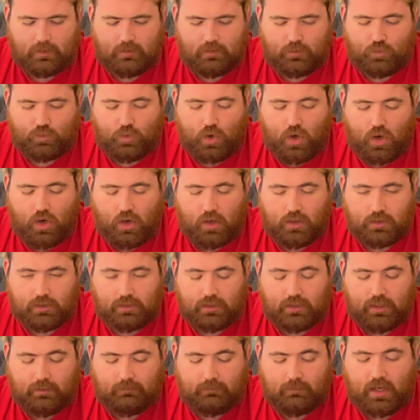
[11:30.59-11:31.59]

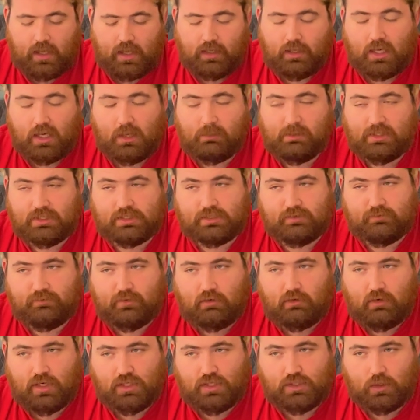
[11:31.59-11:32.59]
Wrong. Uh, my comings are
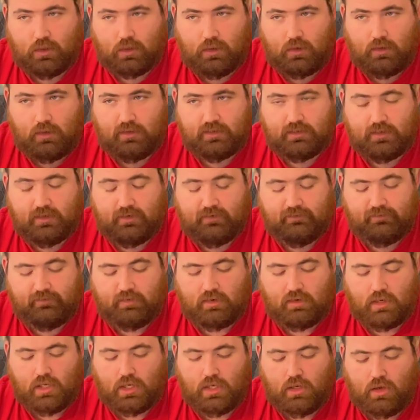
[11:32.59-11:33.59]
very tall and they're
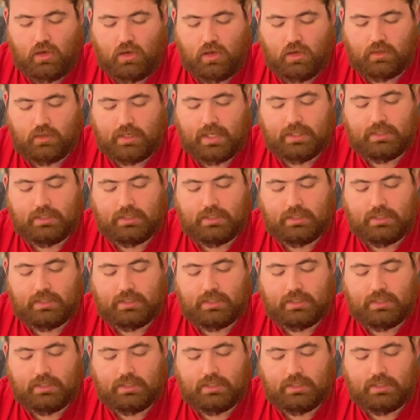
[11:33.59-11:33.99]
very long.